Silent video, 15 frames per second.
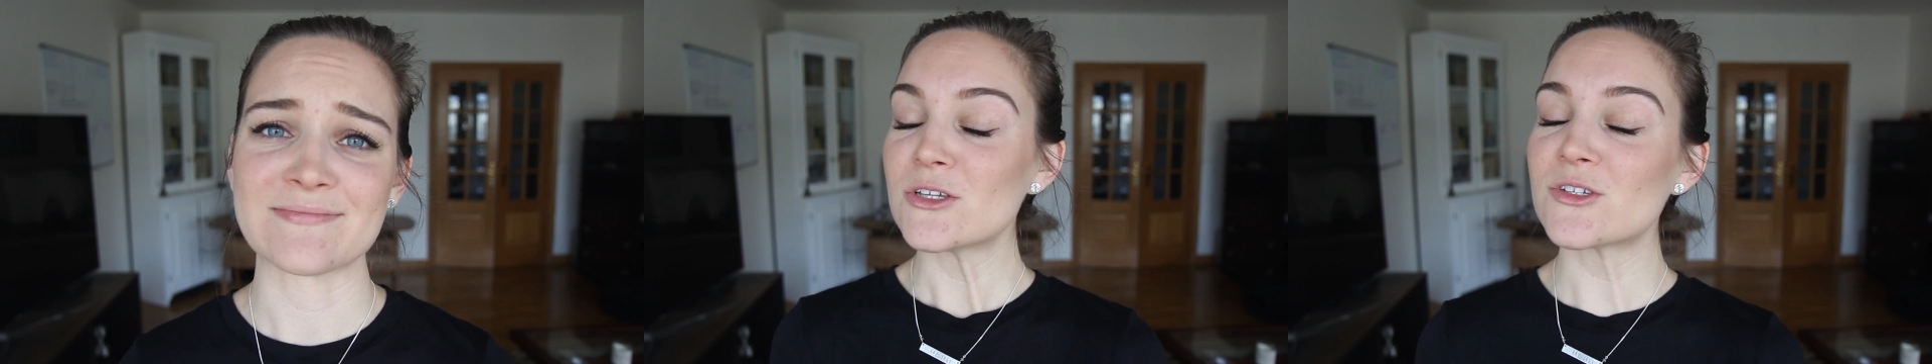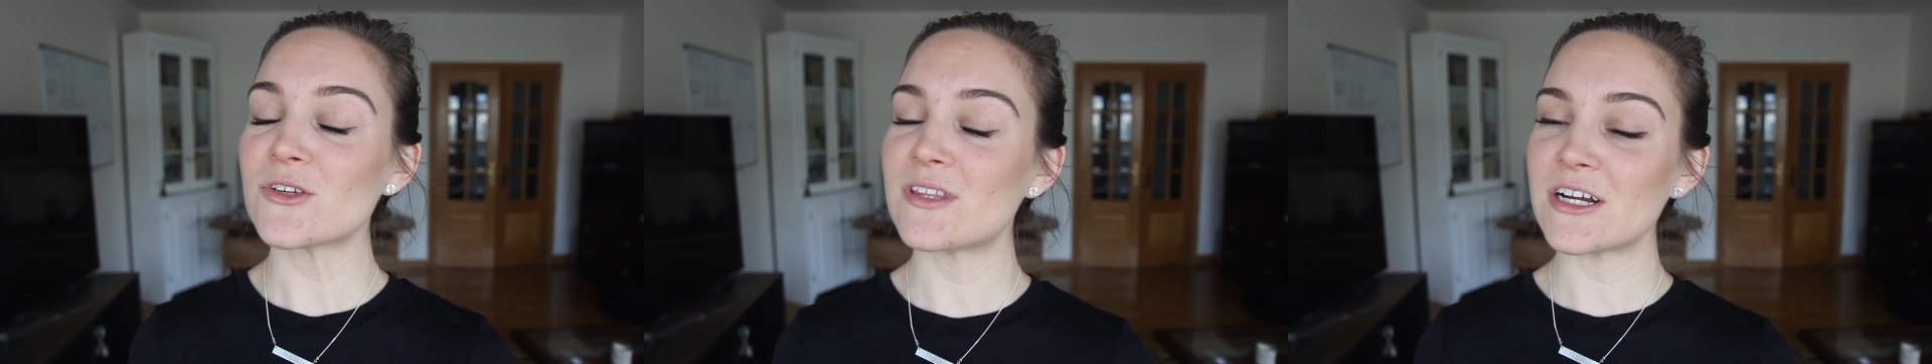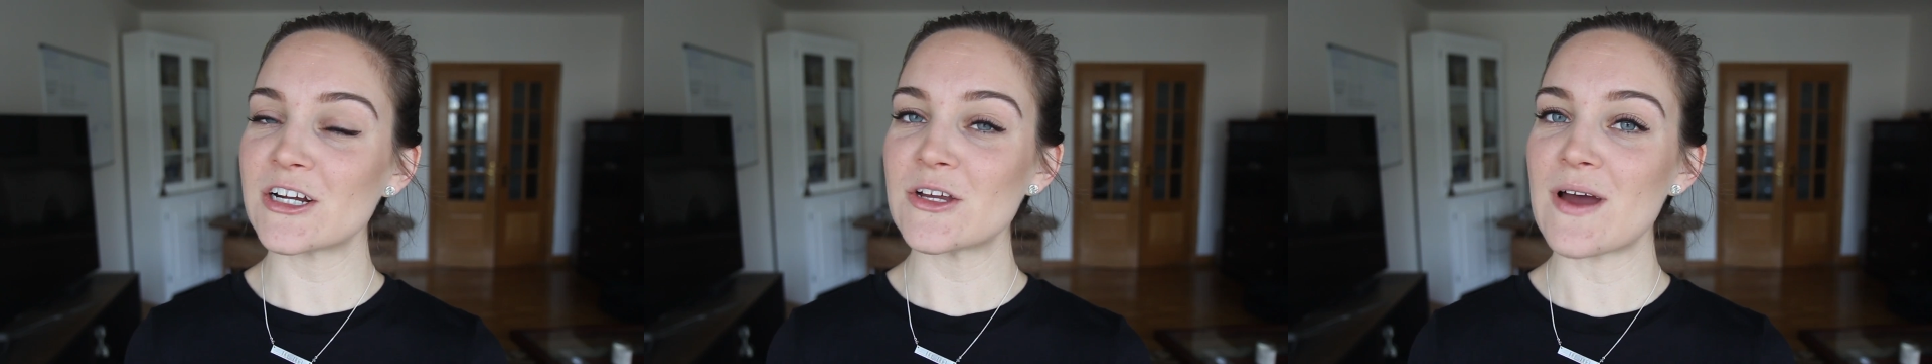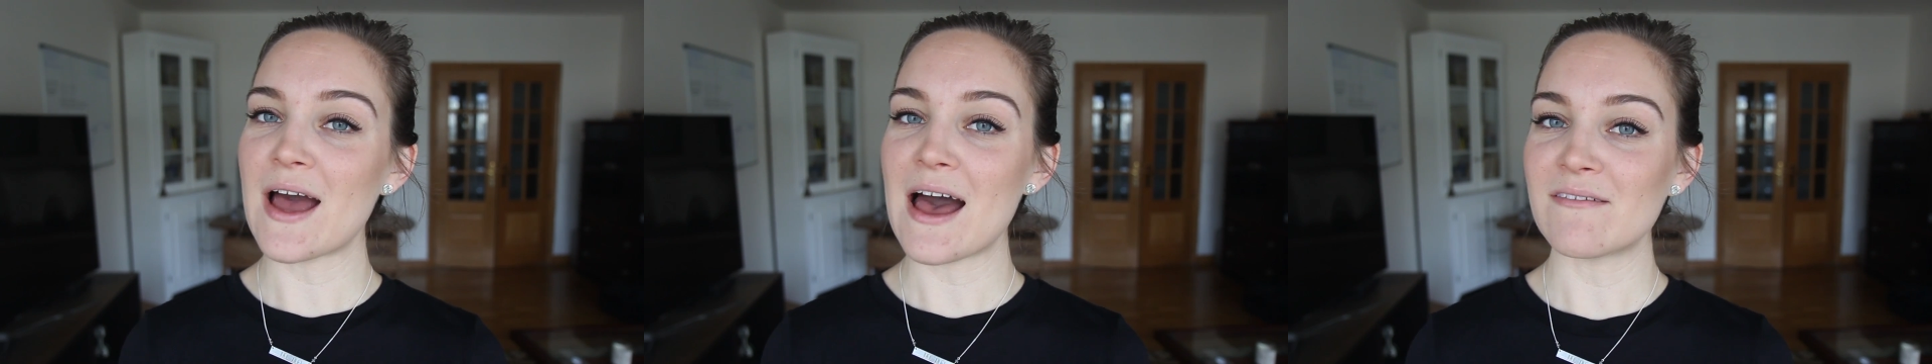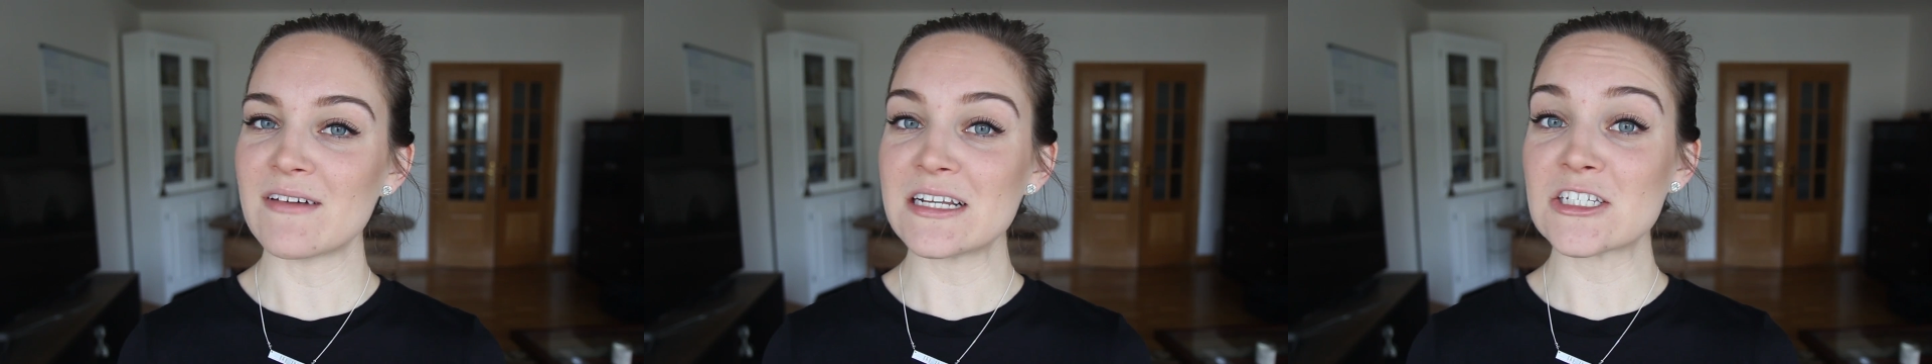So there you
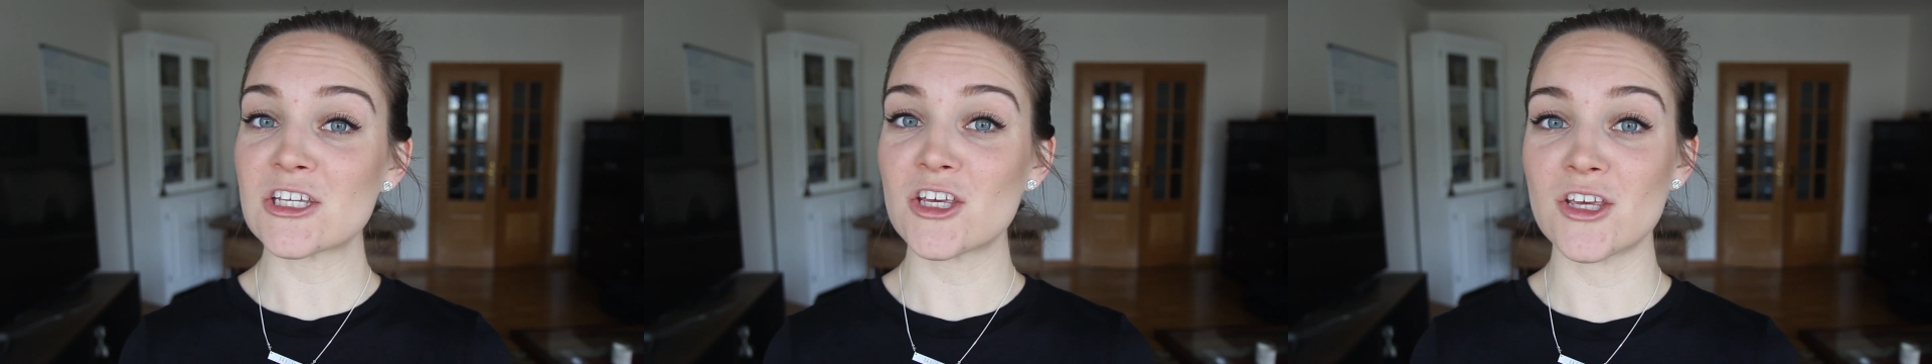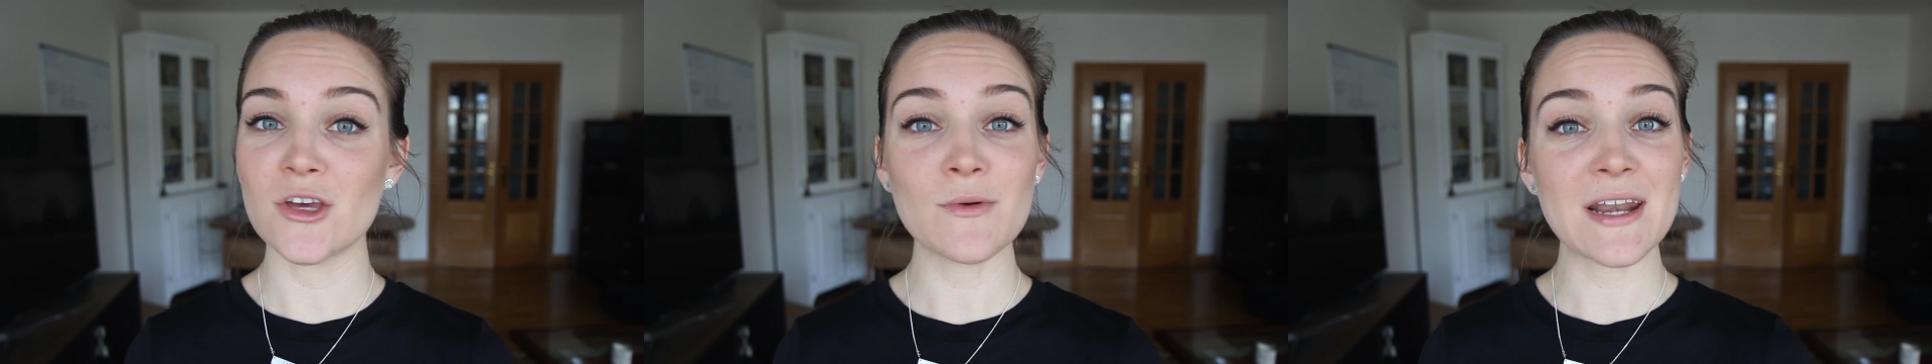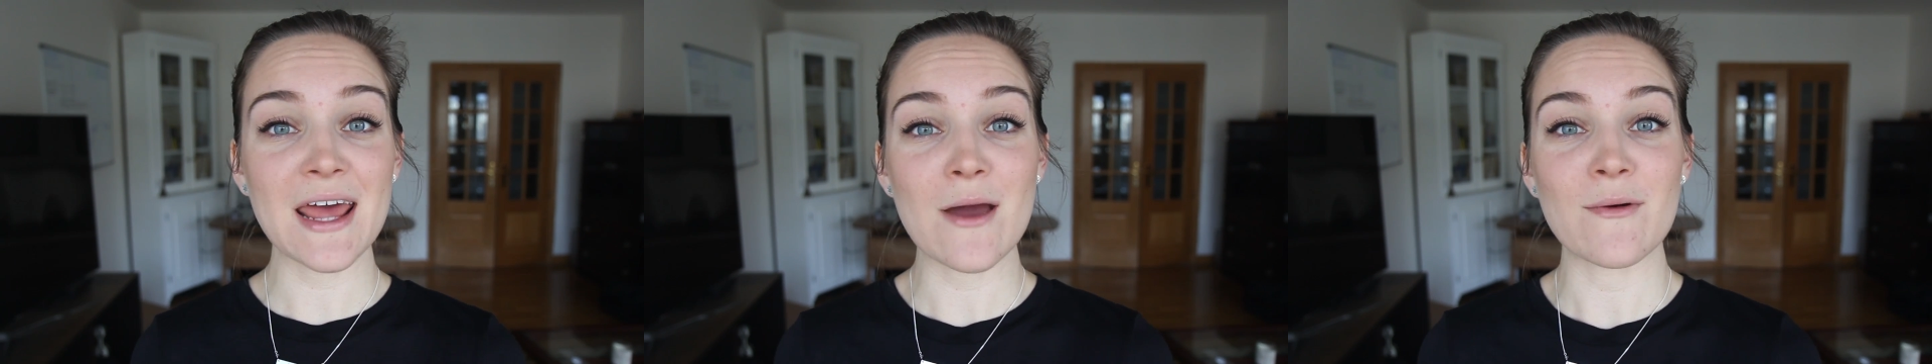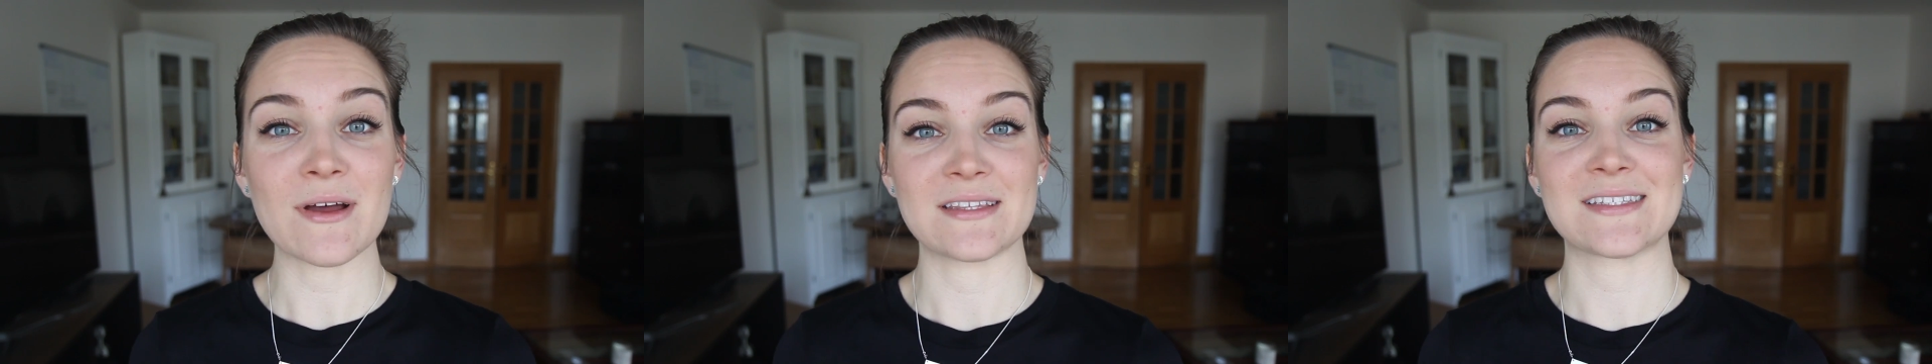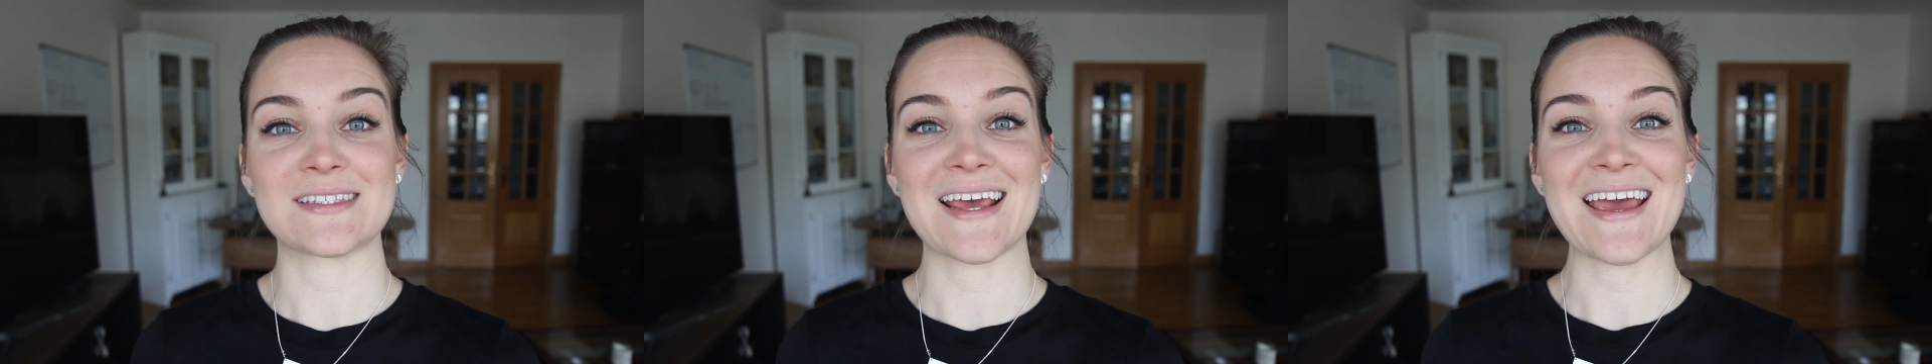have it, Q&A
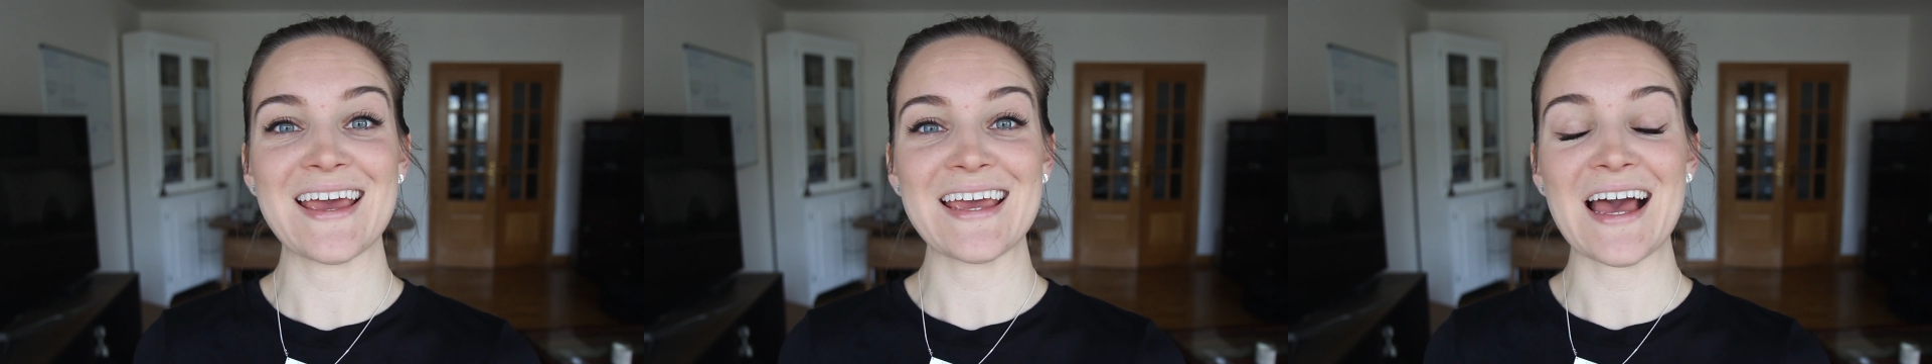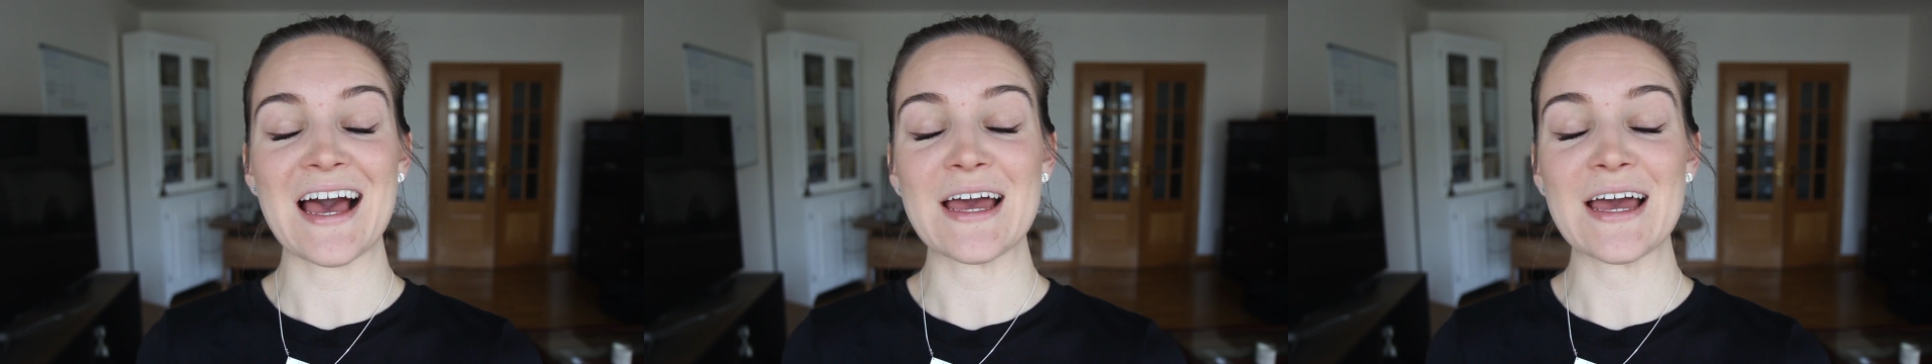Wednesday.